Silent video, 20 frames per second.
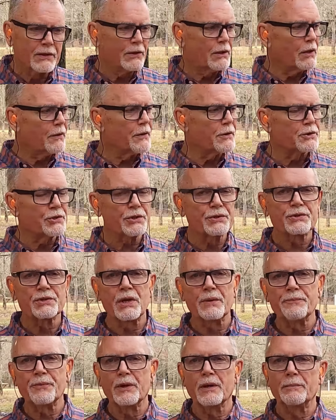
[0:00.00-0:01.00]
You know, there's just
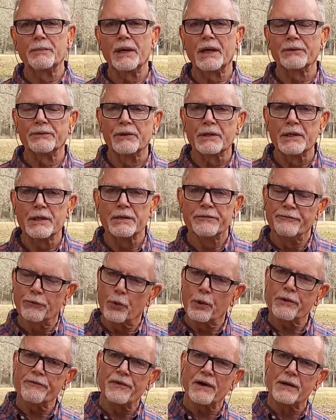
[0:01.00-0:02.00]
something about the
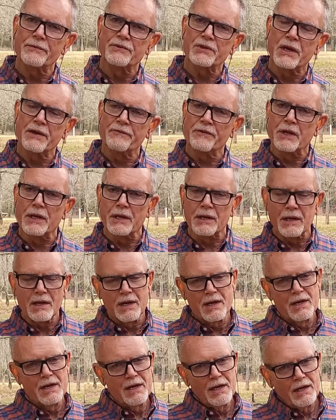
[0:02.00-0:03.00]
4570.
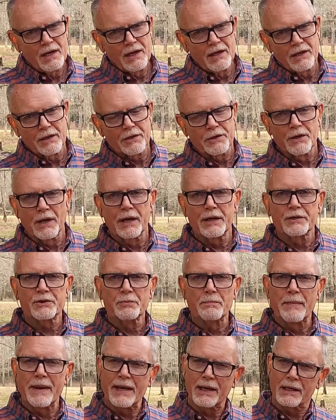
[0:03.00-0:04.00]
A
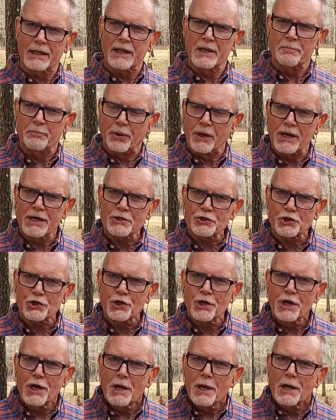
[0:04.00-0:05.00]
nice manly
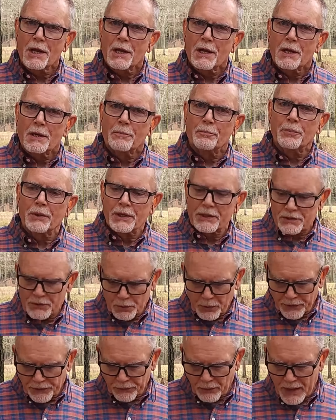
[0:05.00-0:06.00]
punch, but
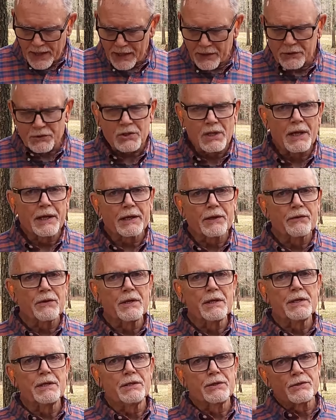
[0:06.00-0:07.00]
with rounds like
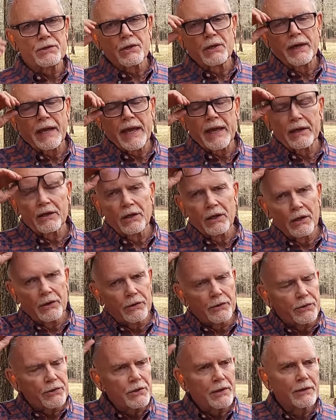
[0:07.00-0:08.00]
these, hand
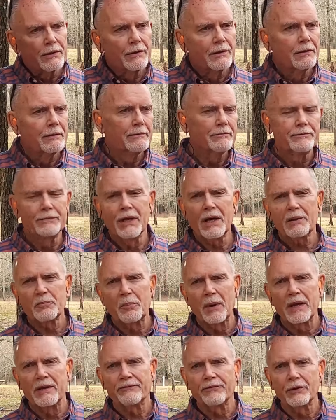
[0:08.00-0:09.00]
loads,
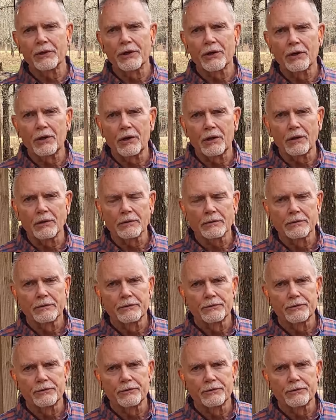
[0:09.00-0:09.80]
not painful at all.